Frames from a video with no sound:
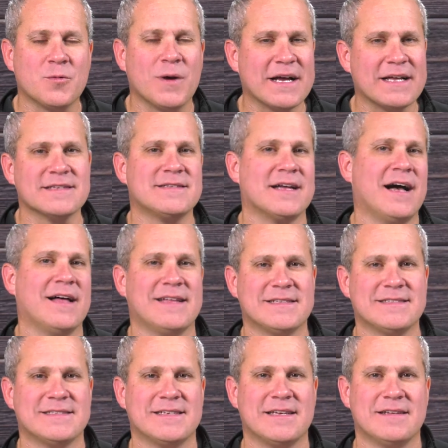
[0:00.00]
will reconcile
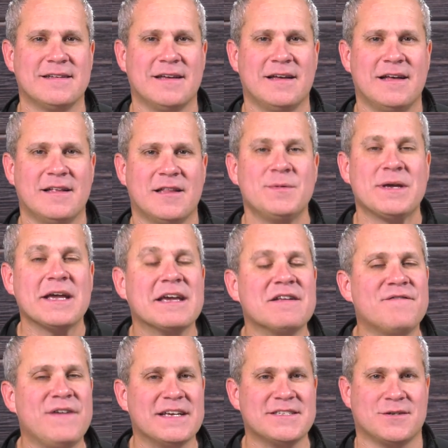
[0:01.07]
that sin, that we can
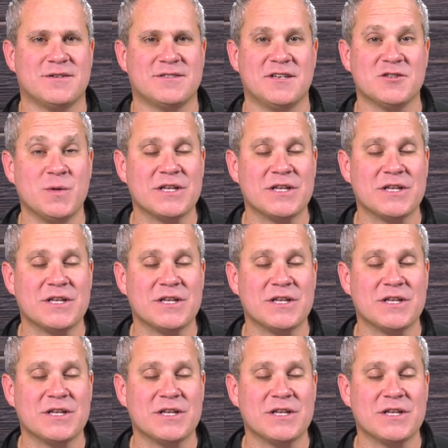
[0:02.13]
confess our sins,